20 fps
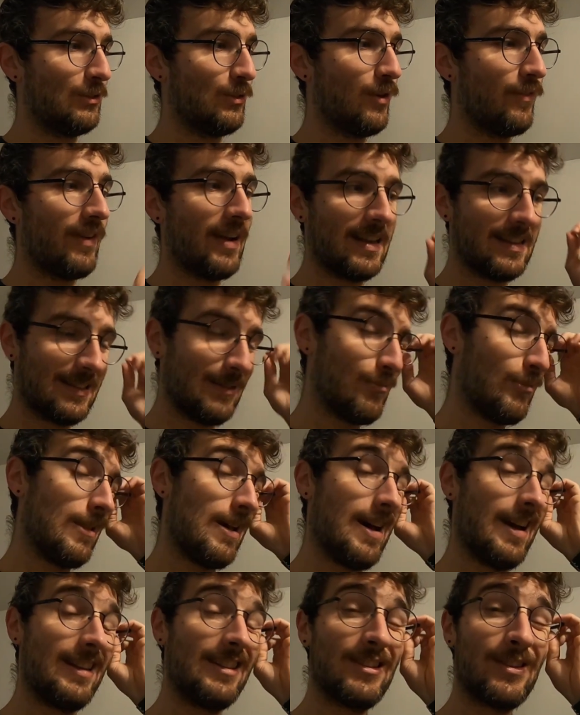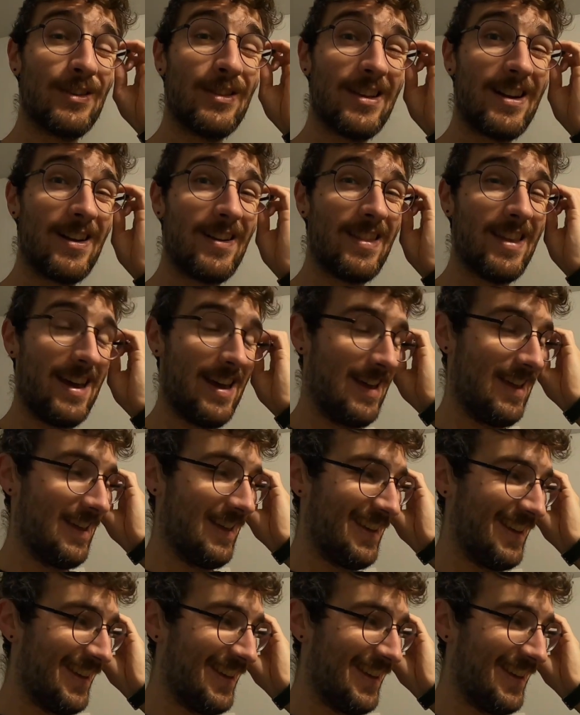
So I've got some lines on there that